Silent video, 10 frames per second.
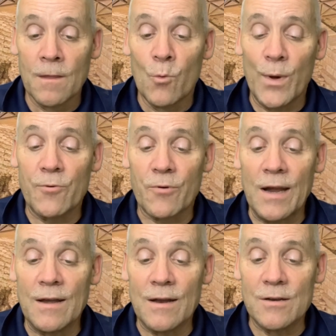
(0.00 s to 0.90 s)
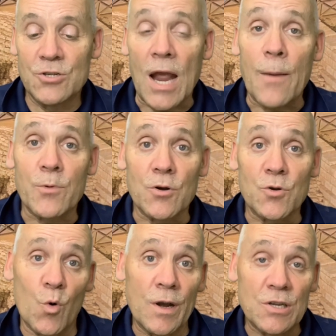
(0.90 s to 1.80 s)
We read in chapter
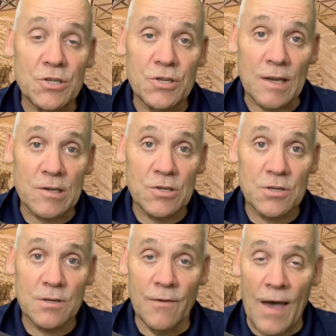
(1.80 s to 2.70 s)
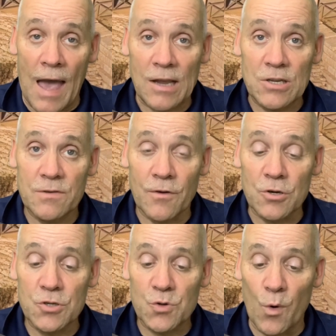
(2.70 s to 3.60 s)
26 of Acts,
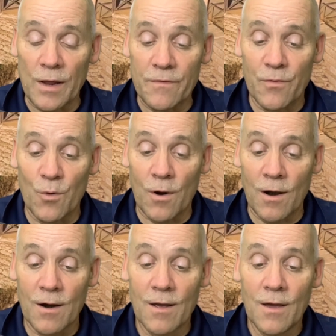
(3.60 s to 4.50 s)
verse 24,